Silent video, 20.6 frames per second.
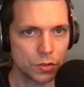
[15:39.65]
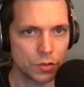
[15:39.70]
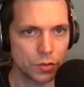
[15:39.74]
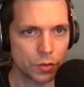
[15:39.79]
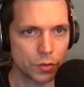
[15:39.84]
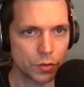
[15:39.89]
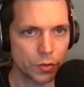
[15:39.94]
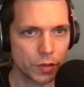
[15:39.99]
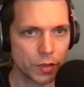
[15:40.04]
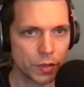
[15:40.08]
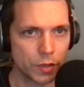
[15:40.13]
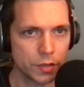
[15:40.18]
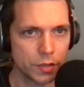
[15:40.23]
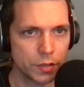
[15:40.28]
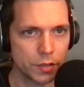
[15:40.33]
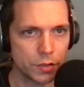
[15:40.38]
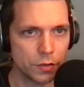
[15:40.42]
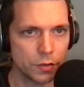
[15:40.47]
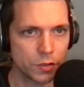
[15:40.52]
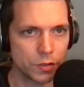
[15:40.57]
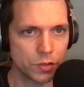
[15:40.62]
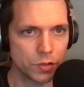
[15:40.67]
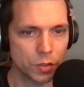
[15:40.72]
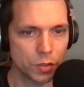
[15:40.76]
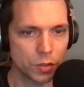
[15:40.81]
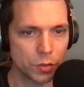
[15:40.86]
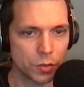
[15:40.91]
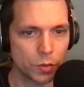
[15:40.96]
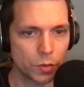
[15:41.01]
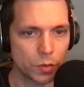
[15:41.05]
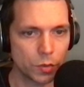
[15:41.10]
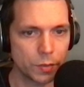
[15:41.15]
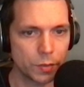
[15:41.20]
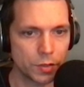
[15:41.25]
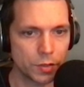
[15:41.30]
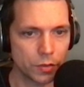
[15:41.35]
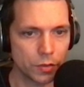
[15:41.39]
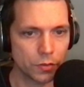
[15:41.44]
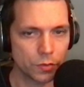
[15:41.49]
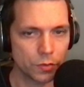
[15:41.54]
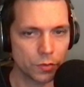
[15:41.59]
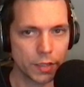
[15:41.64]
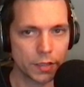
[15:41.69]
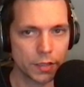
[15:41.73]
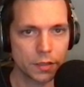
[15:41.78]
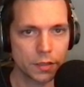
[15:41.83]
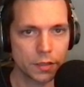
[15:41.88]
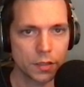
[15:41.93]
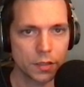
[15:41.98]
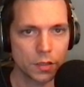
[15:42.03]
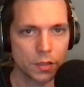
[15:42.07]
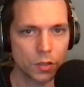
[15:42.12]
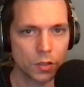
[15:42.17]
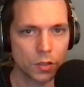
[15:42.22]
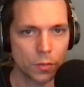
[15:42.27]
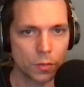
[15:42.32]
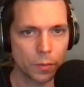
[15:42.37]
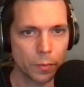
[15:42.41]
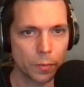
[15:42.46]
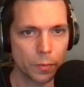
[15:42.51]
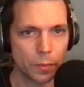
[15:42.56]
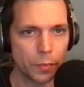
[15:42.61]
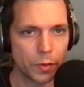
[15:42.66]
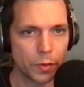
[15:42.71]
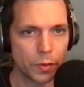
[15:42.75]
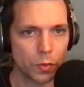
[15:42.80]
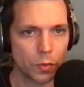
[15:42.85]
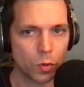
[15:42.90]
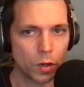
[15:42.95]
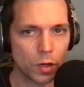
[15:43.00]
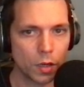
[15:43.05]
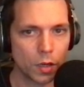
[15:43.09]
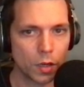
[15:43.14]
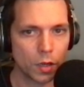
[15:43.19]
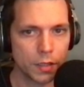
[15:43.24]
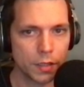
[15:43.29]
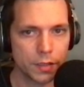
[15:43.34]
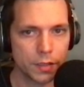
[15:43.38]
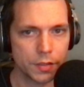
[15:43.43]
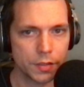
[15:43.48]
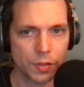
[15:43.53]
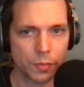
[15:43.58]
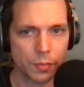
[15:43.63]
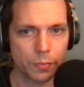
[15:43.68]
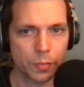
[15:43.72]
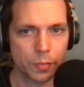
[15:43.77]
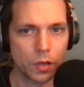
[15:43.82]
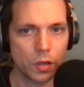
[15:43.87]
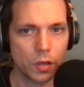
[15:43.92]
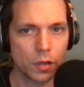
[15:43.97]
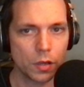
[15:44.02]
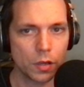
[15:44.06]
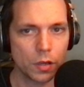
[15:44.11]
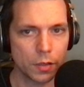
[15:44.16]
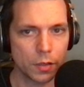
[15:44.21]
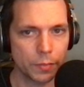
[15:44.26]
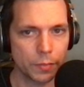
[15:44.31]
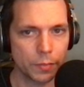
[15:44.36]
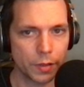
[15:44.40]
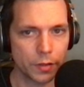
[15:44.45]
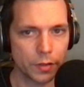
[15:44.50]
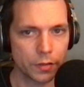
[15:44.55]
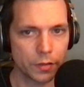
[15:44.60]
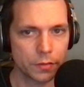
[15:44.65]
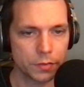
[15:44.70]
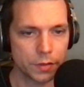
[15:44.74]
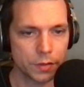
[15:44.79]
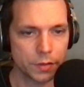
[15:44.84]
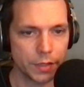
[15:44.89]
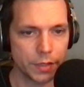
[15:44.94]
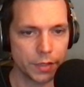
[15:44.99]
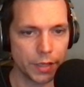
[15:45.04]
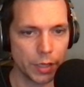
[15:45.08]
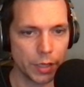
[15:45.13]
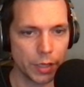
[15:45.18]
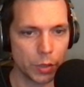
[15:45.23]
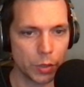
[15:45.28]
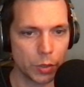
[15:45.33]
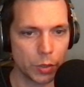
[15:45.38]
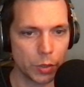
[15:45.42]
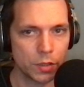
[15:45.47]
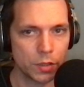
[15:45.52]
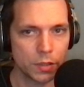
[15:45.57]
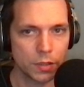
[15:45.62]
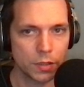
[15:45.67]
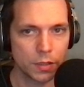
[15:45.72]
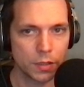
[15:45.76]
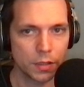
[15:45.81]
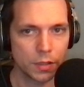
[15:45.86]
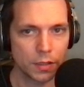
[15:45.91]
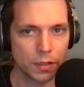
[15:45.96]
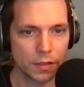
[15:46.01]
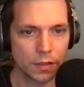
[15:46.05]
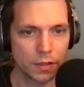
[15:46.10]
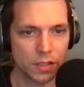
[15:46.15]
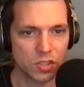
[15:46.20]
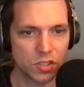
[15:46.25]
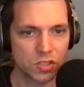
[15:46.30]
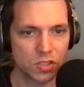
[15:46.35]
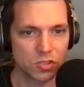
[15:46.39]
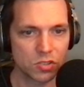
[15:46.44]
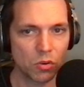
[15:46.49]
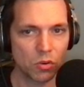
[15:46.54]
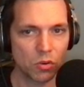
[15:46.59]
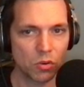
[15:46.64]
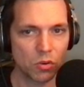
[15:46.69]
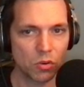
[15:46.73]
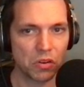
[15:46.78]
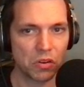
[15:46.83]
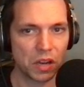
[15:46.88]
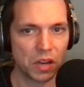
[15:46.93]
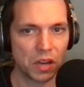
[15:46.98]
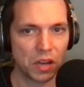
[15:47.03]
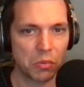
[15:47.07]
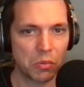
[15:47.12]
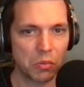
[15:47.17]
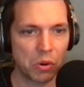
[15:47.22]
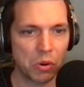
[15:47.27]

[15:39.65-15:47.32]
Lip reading: threatening to eventually win material. Right. But why is the pawn better? No. That's not what I want.